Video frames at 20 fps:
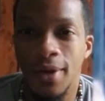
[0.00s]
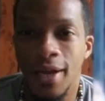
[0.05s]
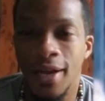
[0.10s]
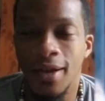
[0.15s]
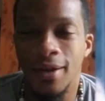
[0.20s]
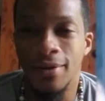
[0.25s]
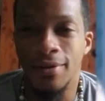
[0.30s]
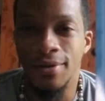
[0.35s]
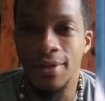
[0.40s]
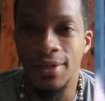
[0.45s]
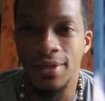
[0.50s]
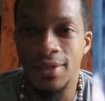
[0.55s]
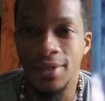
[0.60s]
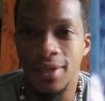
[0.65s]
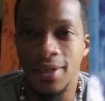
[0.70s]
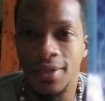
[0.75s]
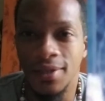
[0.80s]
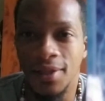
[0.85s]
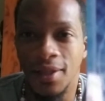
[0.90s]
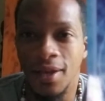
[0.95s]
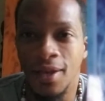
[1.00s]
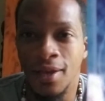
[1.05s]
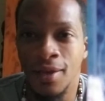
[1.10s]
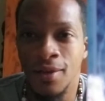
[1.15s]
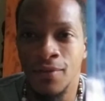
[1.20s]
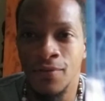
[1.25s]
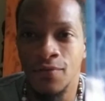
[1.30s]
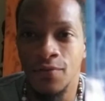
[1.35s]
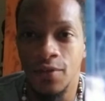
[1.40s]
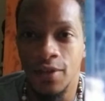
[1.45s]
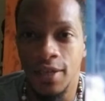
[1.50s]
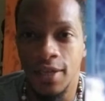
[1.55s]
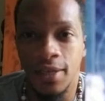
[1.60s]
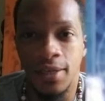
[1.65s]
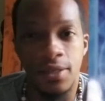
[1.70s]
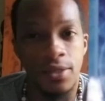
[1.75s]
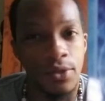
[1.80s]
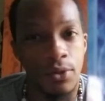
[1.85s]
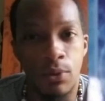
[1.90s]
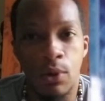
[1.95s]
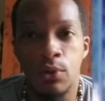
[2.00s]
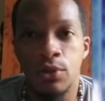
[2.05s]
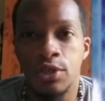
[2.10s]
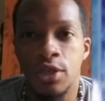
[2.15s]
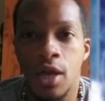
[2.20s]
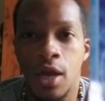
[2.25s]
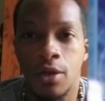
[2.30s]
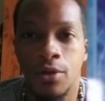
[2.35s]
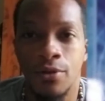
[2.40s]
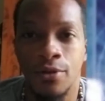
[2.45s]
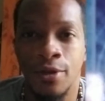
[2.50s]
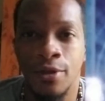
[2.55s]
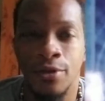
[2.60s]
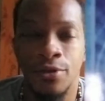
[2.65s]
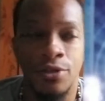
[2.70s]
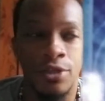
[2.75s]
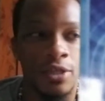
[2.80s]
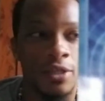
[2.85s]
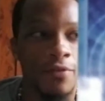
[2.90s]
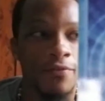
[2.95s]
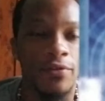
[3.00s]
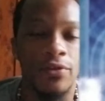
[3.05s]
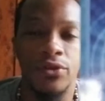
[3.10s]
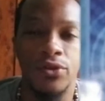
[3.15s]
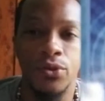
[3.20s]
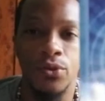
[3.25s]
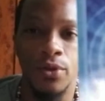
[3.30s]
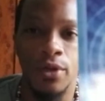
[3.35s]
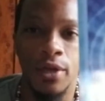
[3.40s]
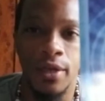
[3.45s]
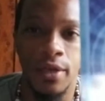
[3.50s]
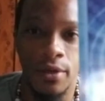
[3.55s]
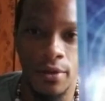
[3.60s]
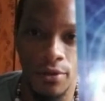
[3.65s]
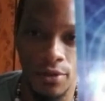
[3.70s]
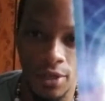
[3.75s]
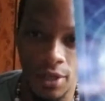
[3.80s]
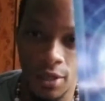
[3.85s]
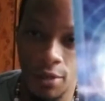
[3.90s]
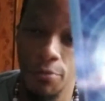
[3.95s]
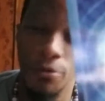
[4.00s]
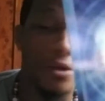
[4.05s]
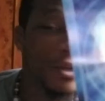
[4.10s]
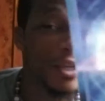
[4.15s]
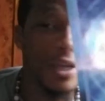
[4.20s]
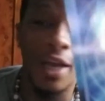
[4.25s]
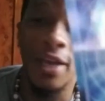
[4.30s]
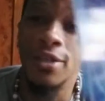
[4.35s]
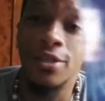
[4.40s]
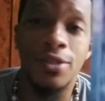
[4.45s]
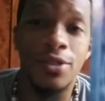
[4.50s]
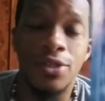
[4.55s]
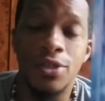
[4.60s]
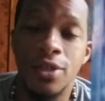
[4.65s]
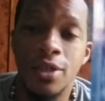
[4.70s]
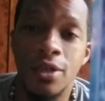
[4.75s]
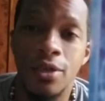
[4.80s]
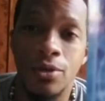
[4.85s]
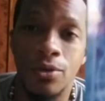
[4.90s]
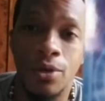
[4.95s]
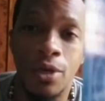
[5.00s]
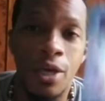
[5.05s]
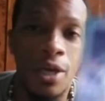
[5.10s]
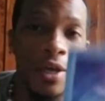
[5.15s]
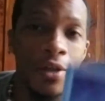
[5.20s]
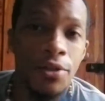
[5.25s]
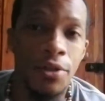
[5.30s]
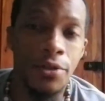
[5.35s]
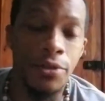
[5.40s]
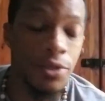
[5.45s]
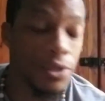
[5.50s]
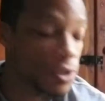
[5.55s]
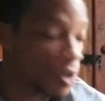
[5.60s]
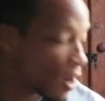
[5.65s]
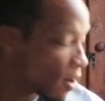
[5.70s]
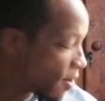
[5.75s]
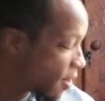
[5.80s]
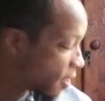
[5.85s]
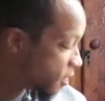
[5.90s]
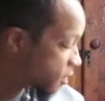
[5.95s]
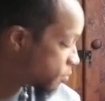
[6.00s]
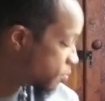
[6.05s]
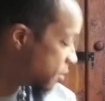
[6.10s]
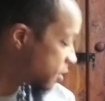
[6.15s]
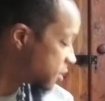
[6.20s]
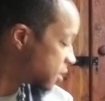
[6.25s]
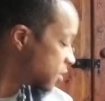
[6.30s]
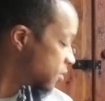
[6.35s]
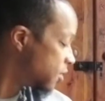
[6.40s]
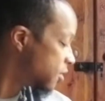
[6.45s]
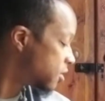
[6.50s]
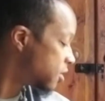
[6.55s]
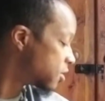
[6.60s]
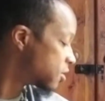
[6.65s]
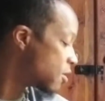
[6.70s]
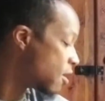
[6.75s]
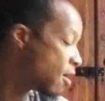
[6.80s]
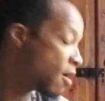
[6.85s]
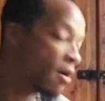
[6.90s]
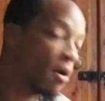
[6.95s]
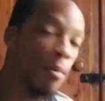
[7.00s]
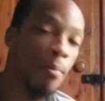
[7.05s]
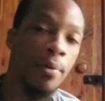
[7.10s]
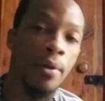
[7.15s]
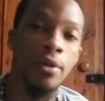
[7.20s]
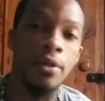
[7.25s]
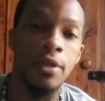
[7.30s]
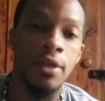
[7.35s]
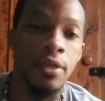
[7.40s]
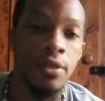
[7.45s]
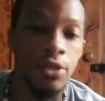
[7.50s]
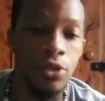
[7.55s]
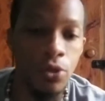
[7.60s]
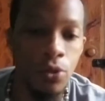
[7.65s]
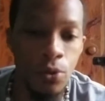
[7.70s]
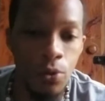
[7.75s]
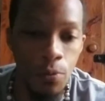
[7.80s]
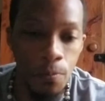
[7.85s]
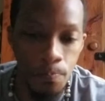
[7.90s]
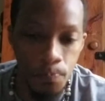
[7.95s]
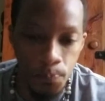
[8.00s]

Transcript: Aries in love is throat chakra energy, the Vasuddha energy. Communication still. This is our expression. This is our ability to